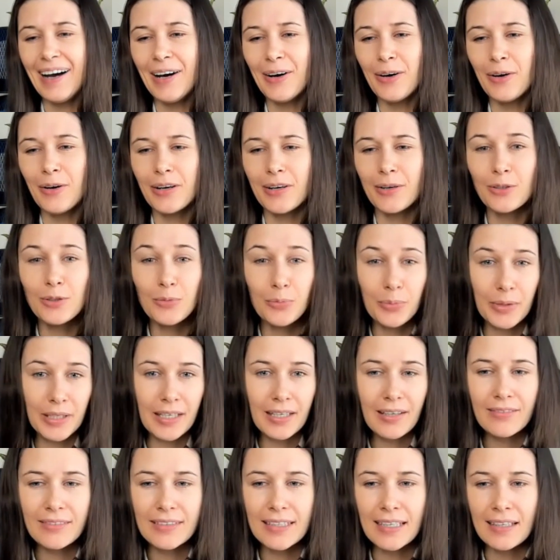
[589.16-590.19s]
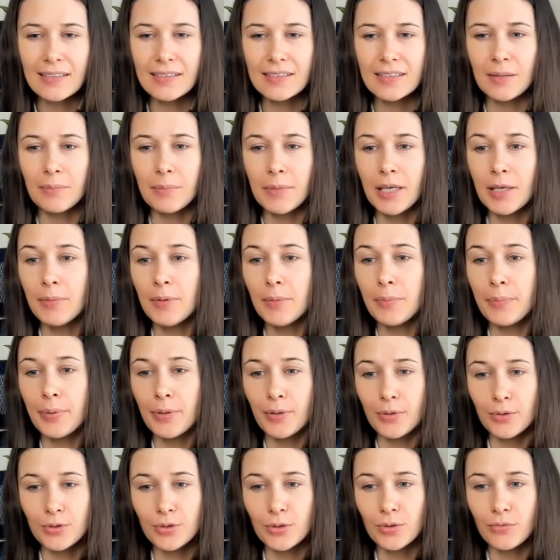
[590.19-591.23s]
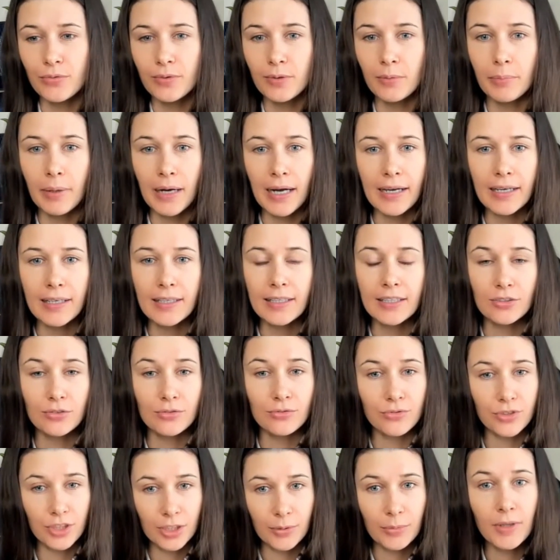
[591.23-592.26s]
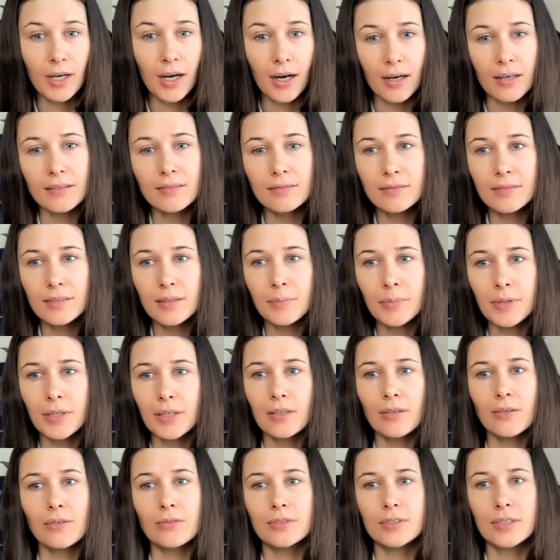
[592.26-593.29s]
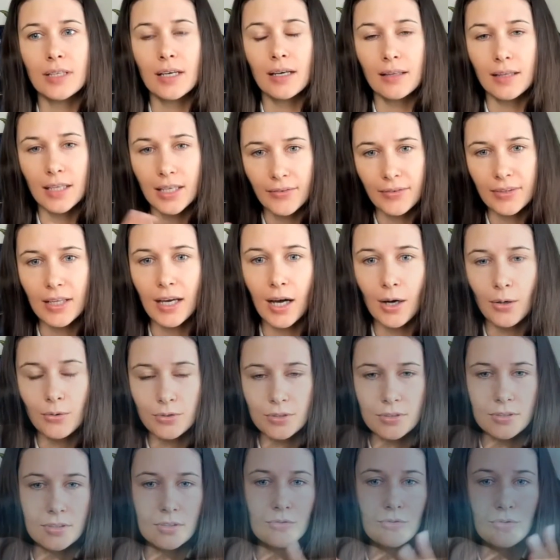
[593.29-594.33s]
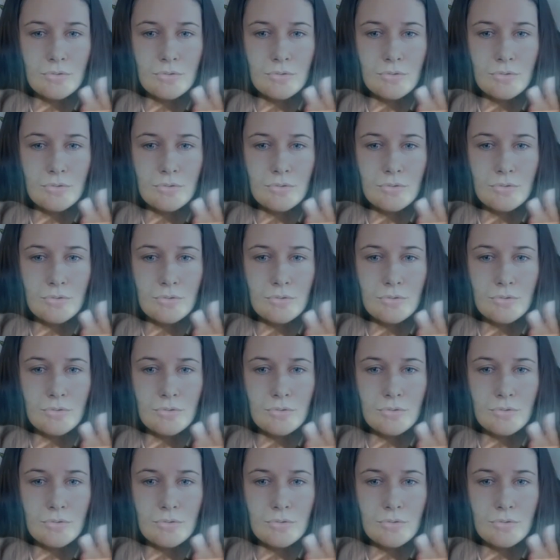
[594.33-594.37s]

uh, could be that the maybe person will buy his dream car because 11th house is